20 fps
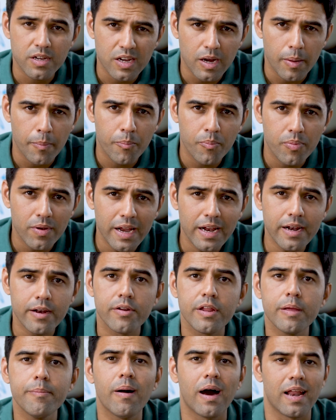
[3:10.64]
complete
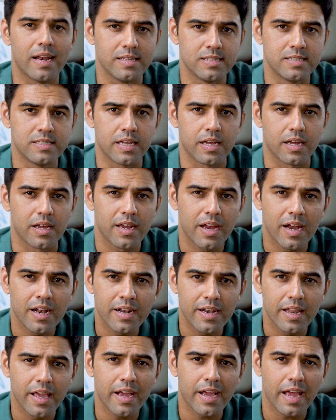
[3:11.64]
rebalancing
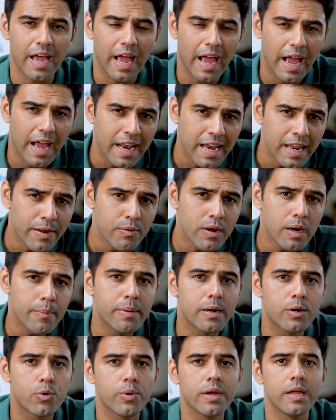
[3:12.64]
can take anywhere
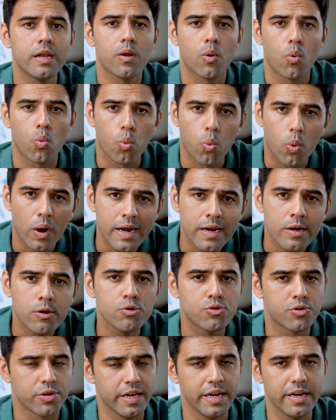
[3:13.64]
between 1 to
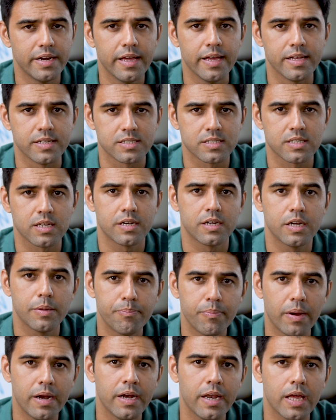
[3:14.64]
3 days
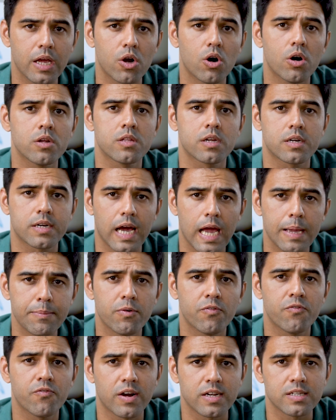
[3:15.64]
depending on the type
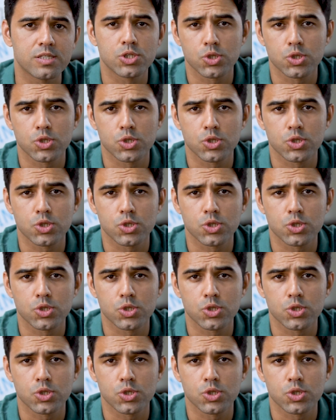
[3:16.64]
of fund